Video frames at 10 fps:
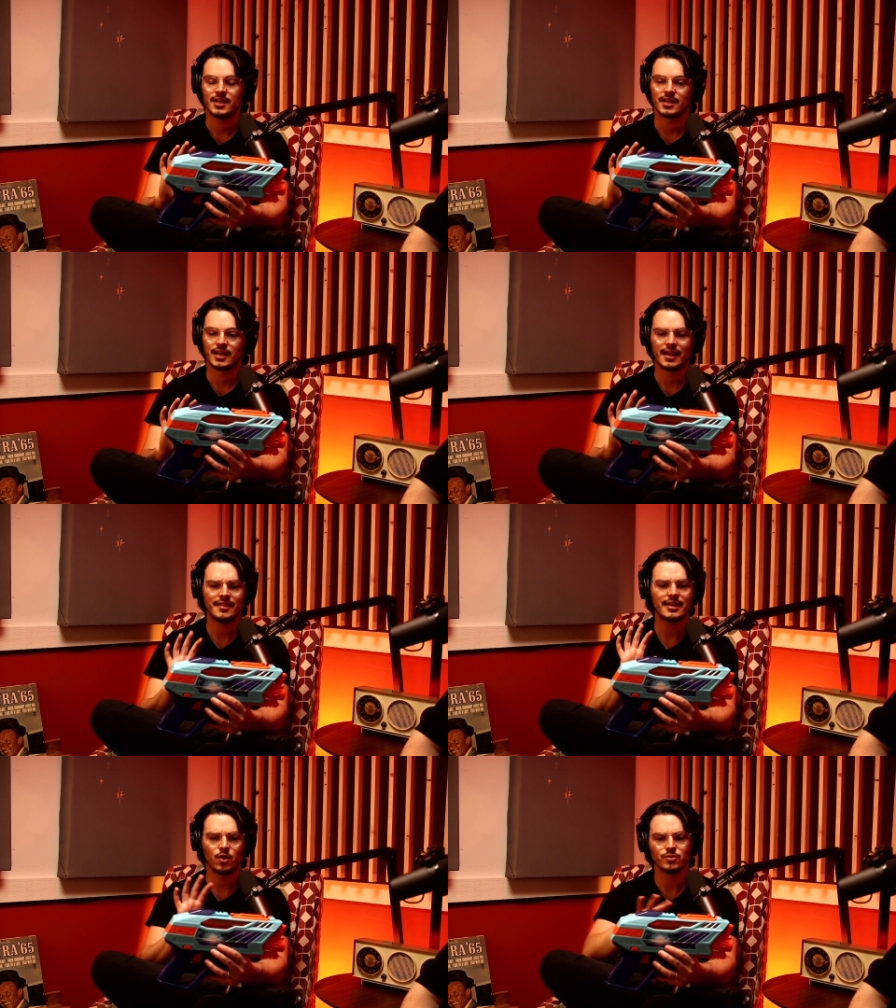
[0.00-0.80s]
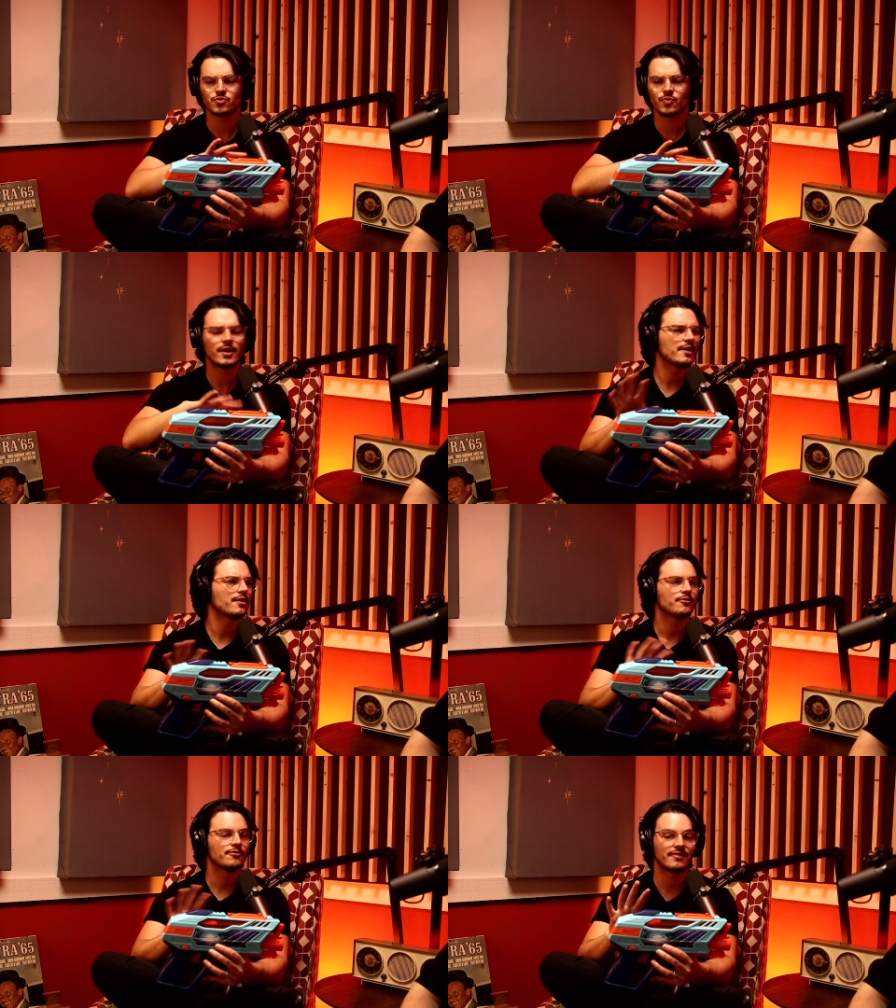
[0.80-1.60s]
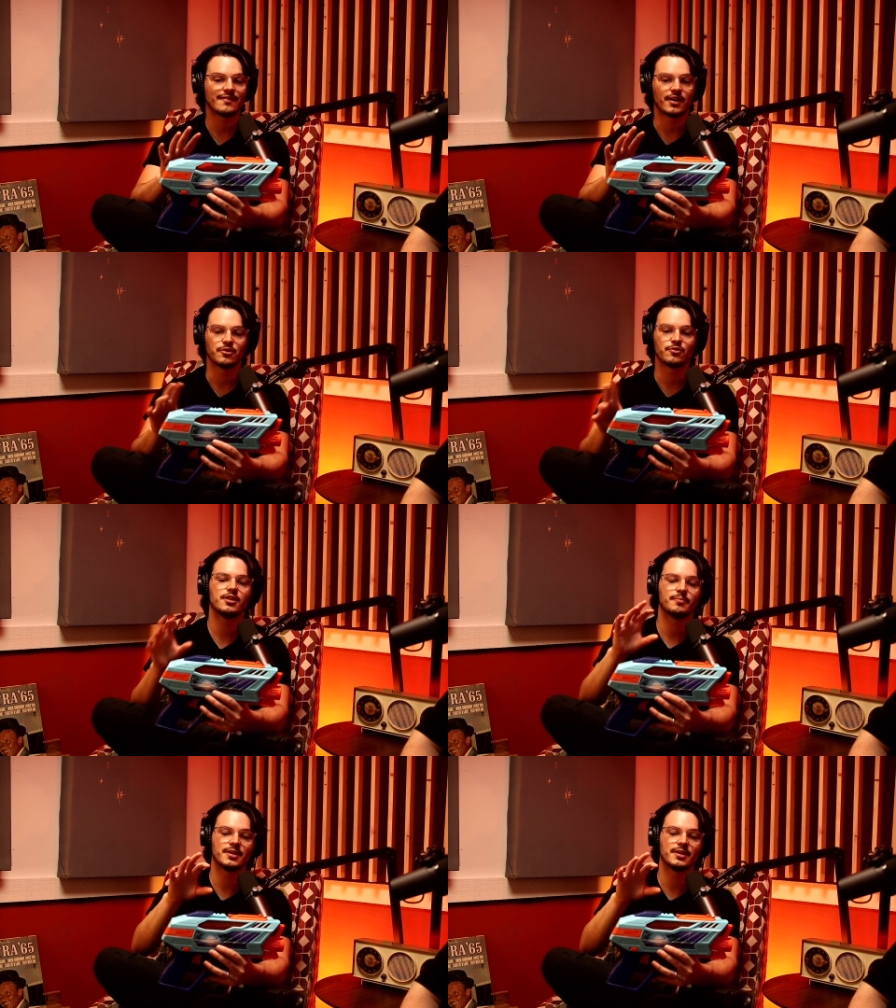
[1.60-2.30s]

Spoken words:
and I think it holds right around 500.